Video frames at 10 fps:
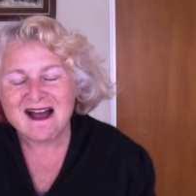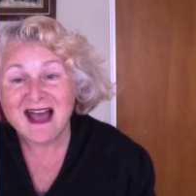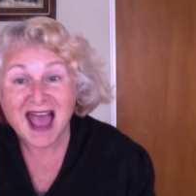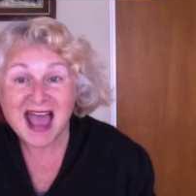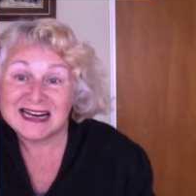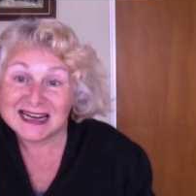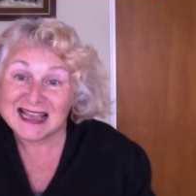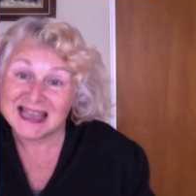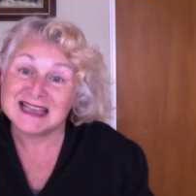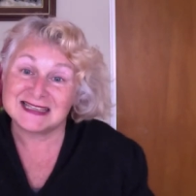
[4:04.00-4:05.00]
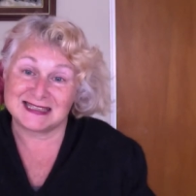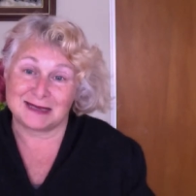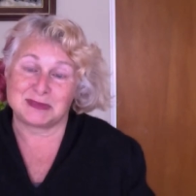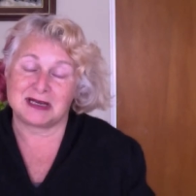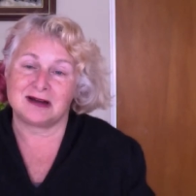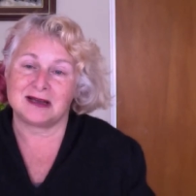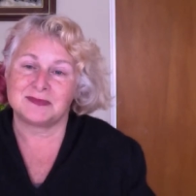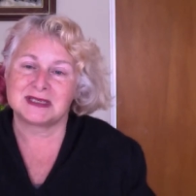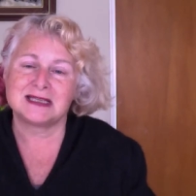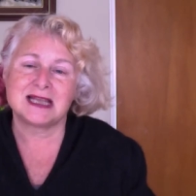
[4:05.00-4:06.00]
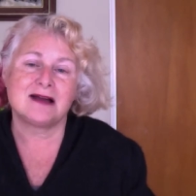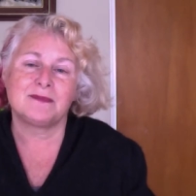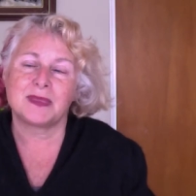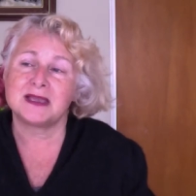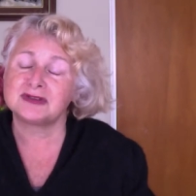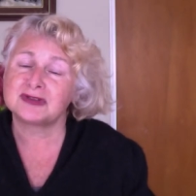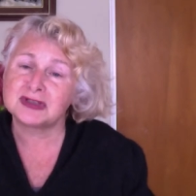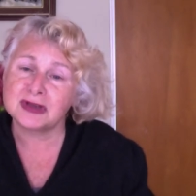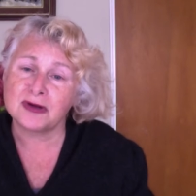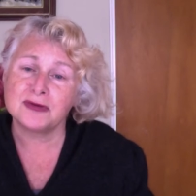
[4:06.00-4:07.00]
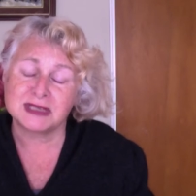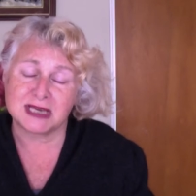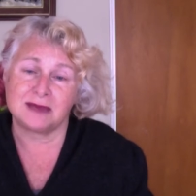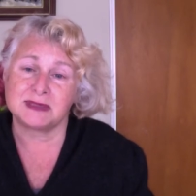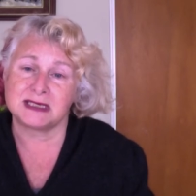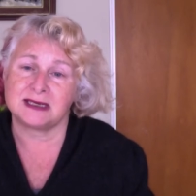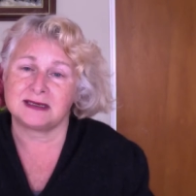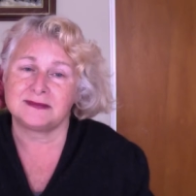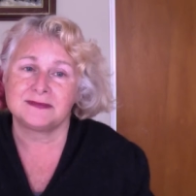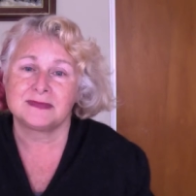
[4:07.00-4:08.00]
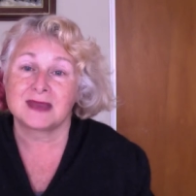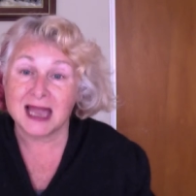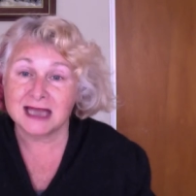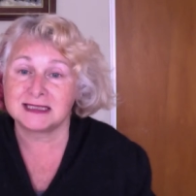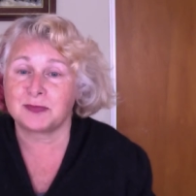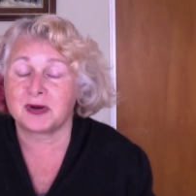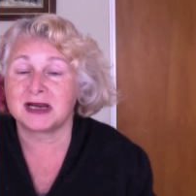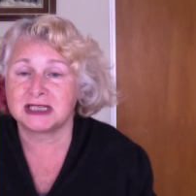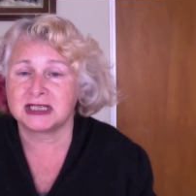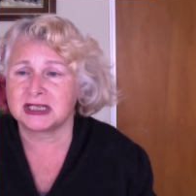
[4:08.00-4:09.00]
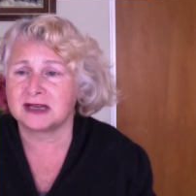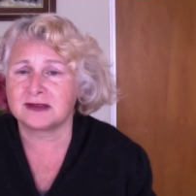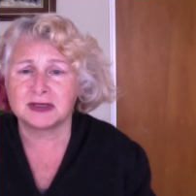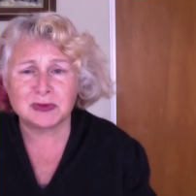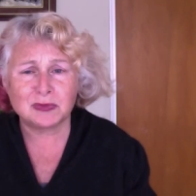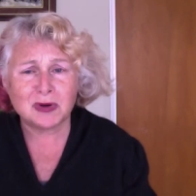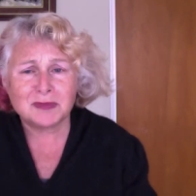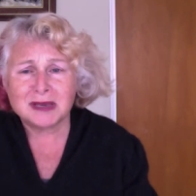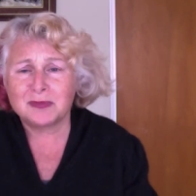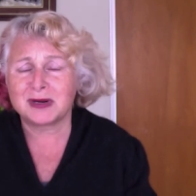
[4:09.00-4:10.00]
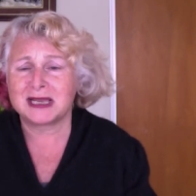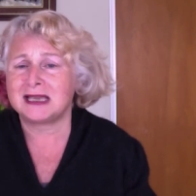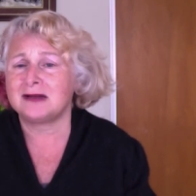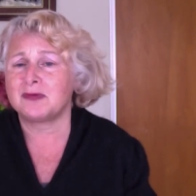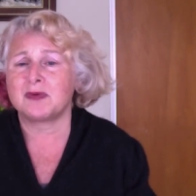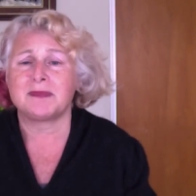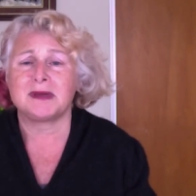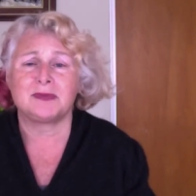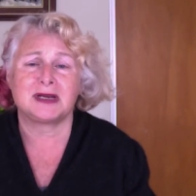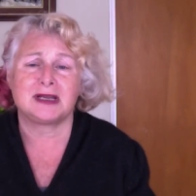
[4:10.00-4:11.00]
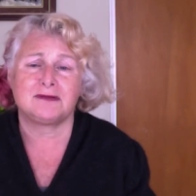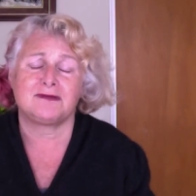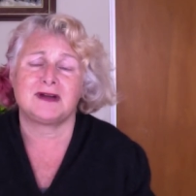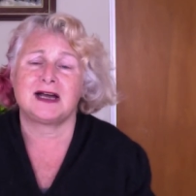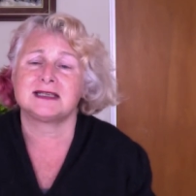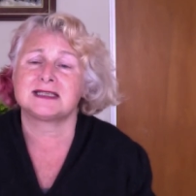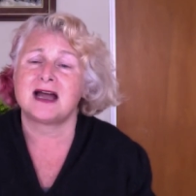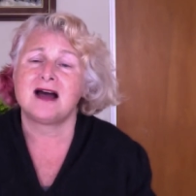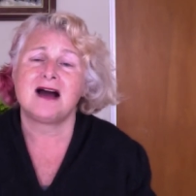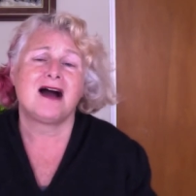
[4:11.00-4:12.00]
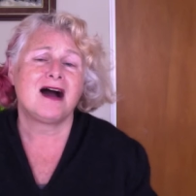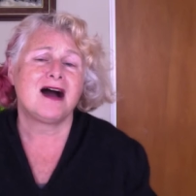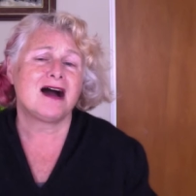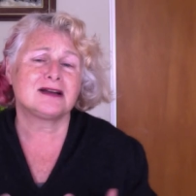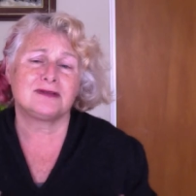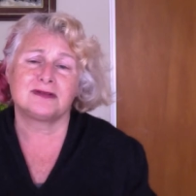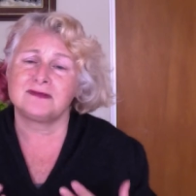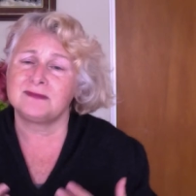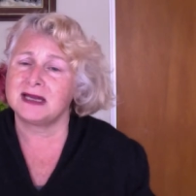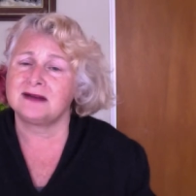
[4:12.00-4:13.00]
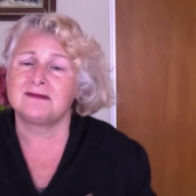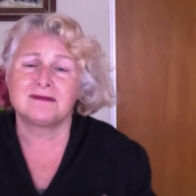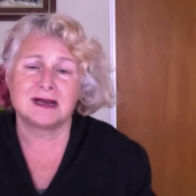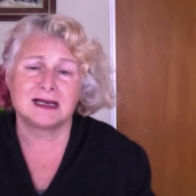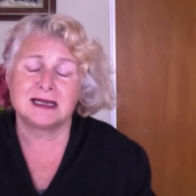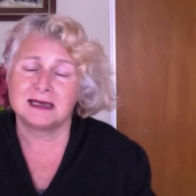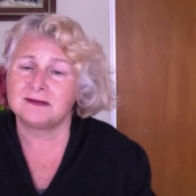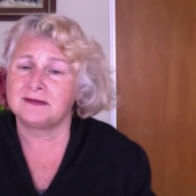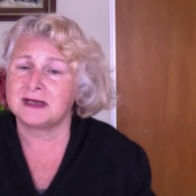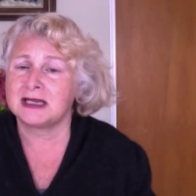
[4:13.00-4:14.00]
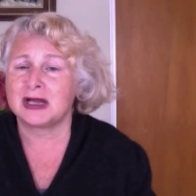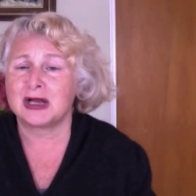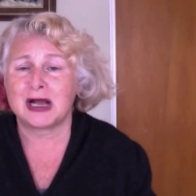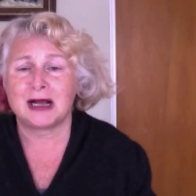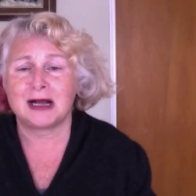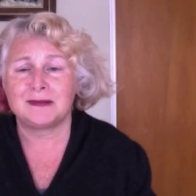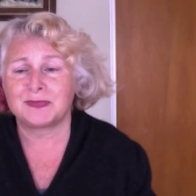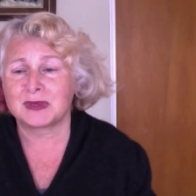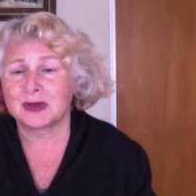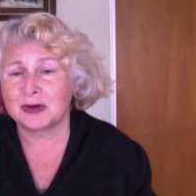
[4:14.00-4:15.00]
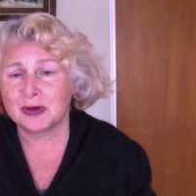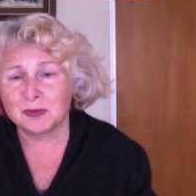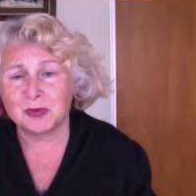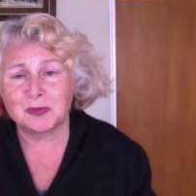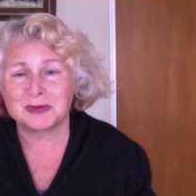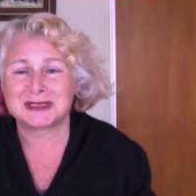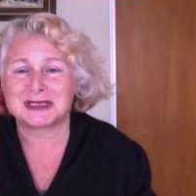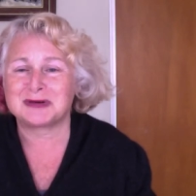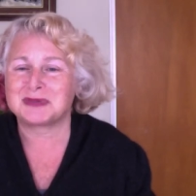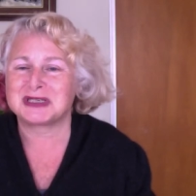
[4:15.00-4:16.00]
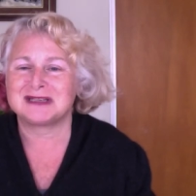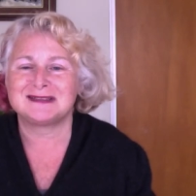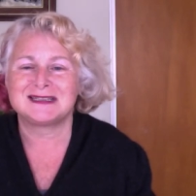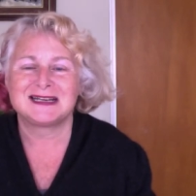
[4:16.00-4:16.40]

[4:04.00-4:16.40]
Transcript: And it is sometimes. Now, it's so tempting as a practitioner because we want people to heal. We want people to heal fast. I could have made a really lovely herbal prescription.